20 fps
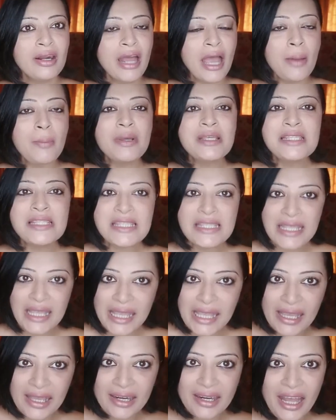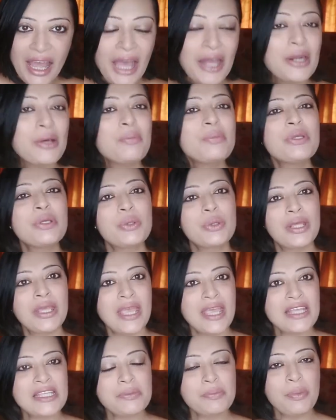I'm a skin and a
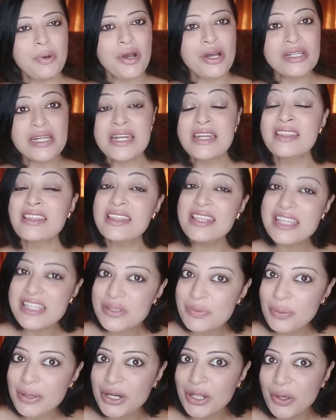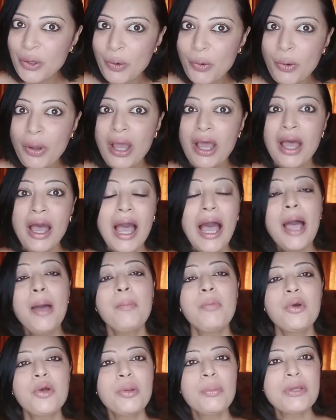beauty expert, and in this video
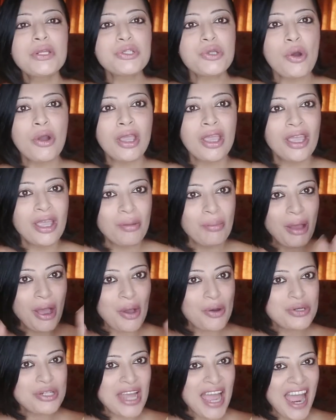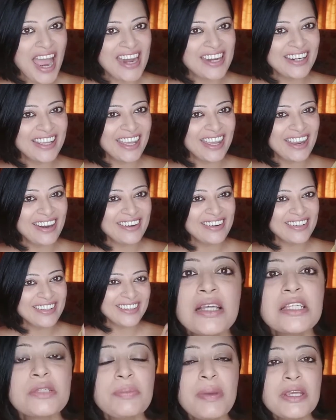I'm going to be talking about hand care,
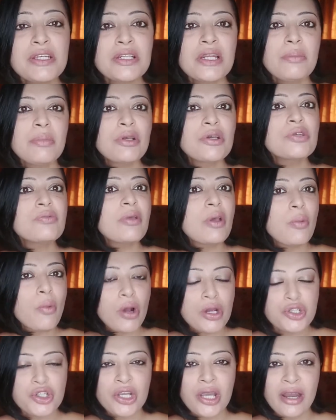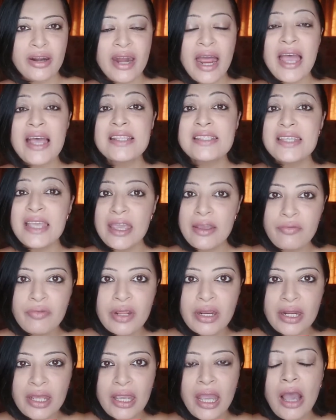especially because we're washing our hands
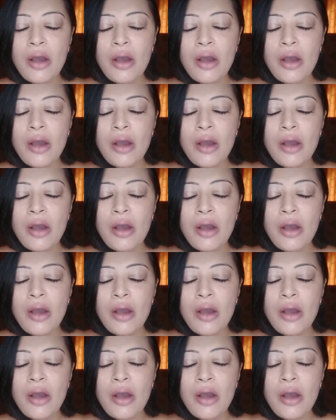every day.